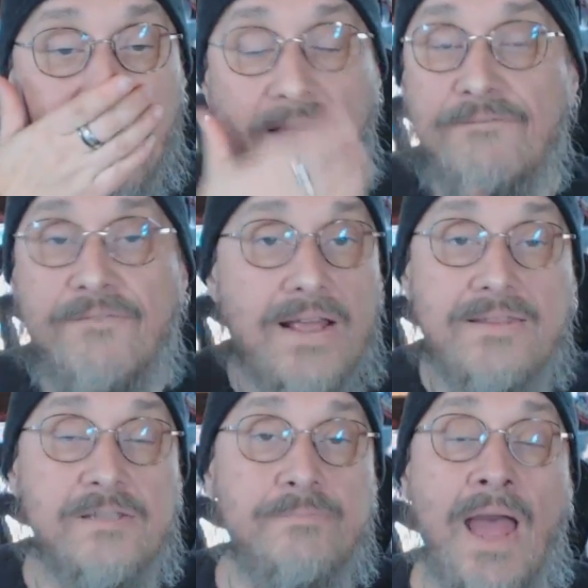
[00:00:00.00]
I
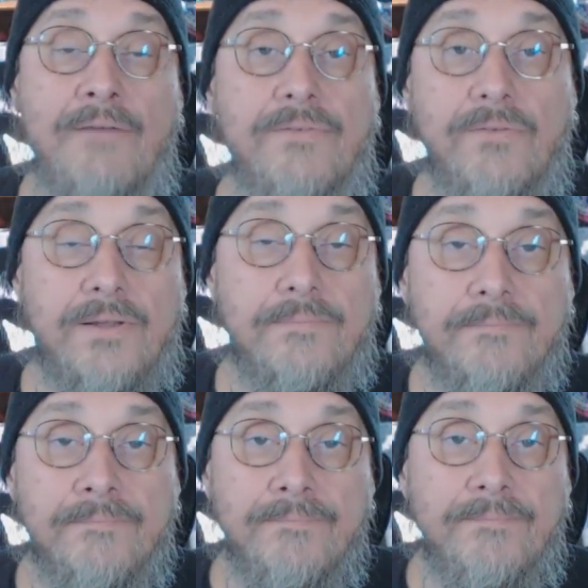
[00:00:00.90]
find this baffling.
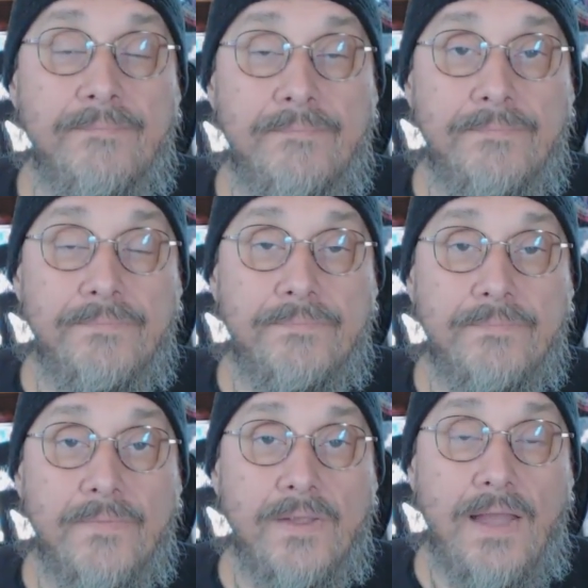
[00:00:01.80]

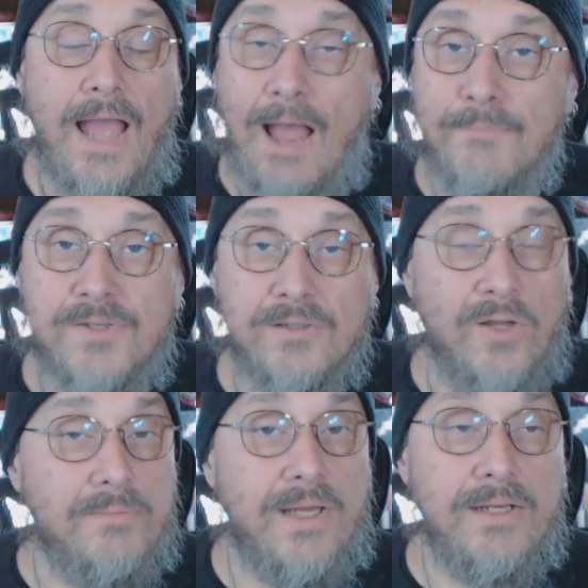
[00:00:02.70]

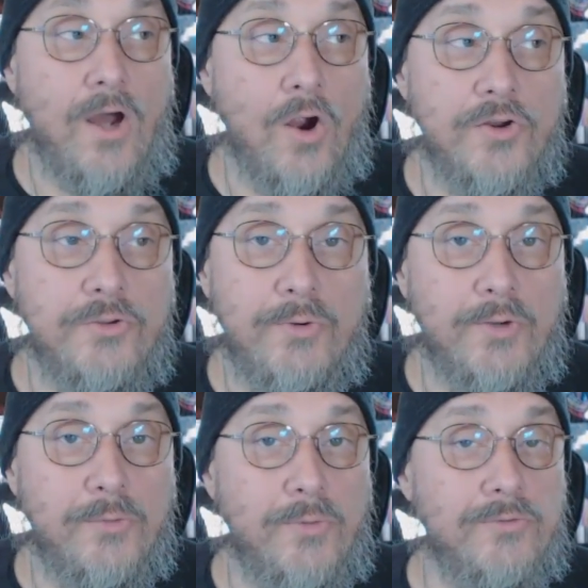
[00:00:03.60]
Absolutely. I'm not arguing
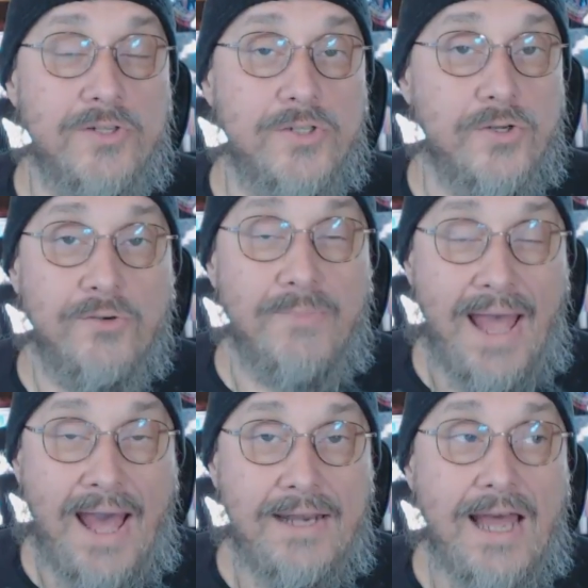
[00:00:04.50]
with whether it's good or
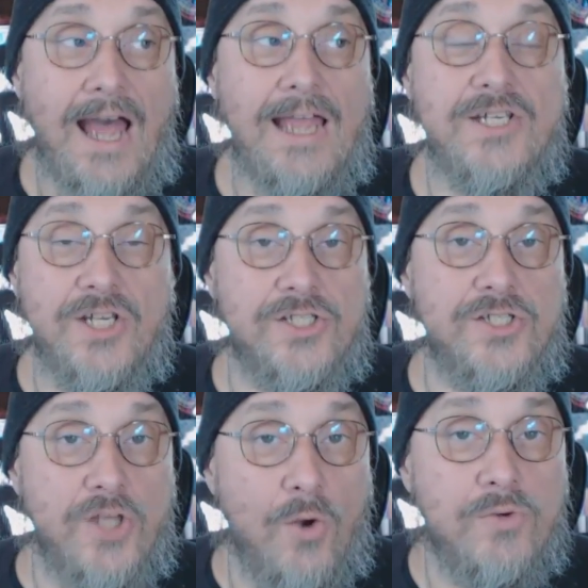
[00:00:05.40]
bad. I
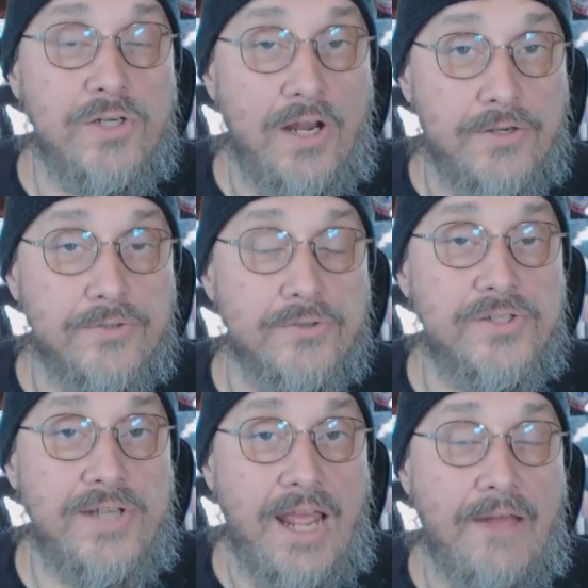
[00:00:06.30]
just don't
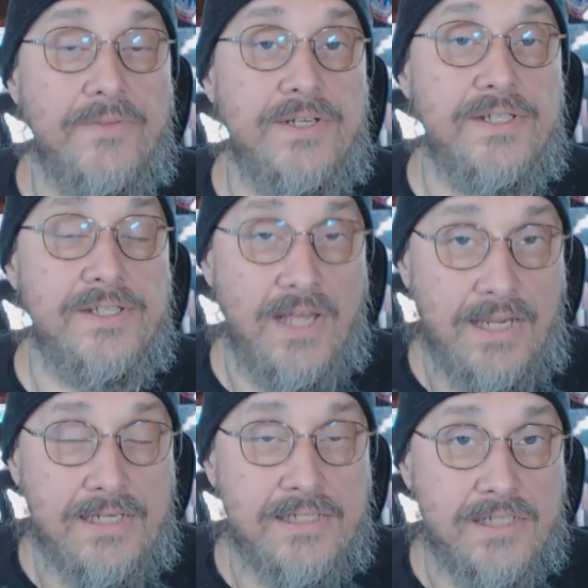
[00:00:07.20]
understand the
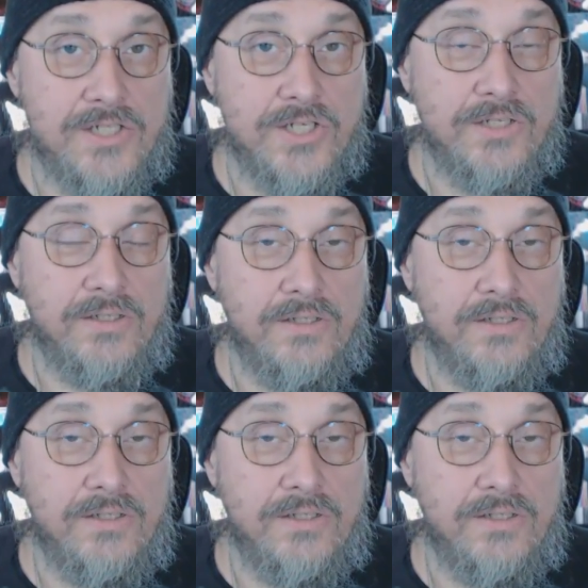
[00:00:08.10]
design decision.